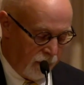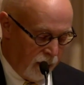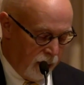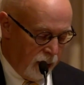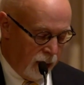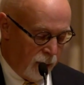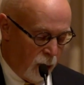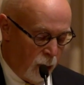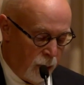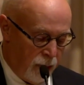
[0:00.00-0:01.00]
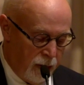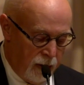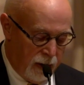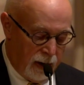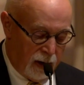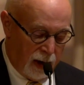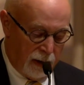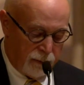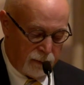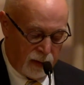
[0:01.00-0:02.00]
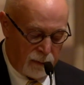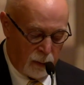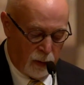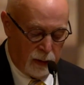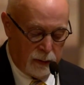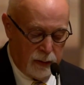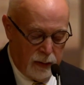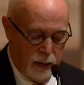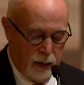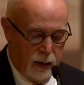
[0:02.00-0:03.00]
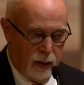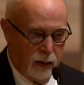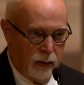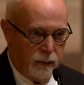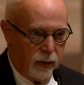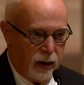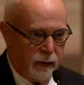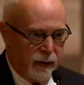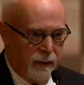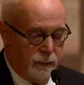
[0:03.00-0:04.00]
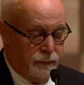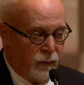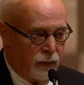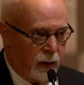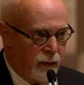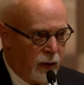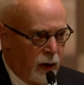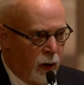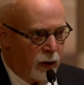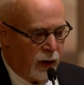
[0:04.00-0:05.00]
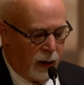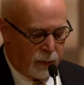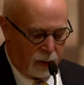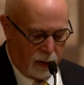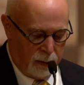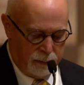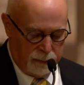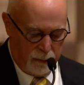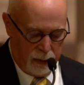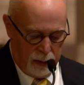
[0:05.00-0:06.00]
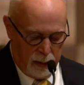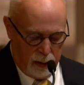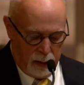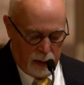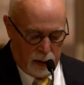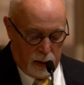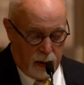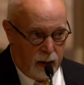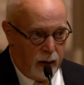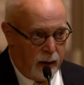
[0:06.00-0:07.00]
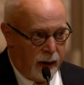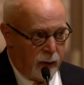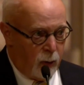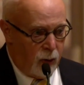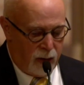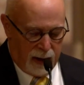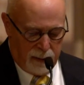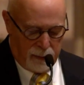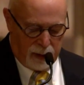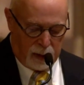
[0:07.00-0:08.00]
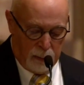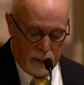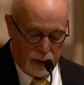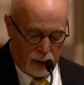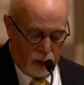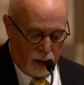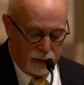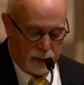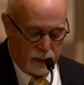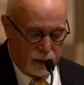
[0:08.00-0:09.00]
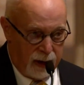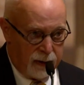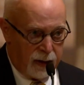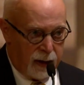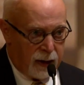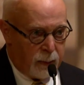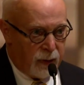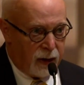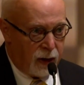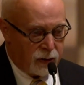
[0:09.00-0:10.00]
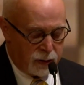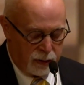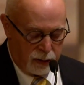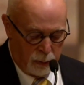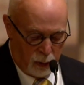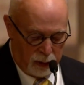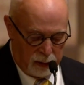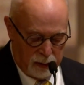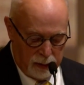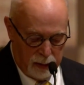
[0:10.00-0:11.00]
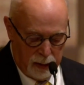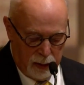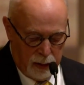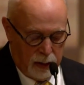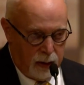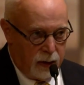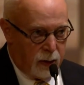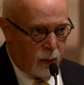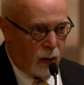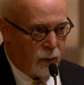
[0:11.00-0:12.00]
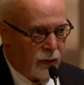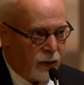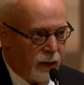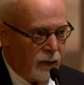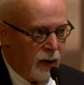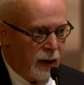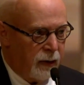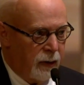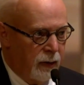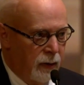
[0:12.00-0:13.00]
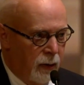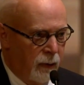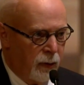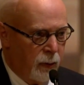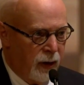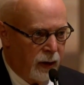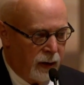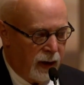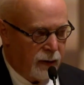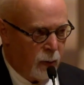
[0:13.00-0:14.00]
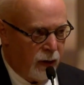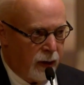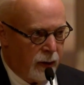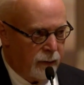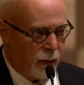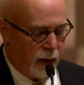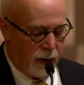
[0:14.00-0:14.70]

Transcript: of hope and light for everyone for a very long time to come. Now, you all have commitment cards that you were handed, I think, by the ushers this morning. You all received a letter over the week, last week, Friday,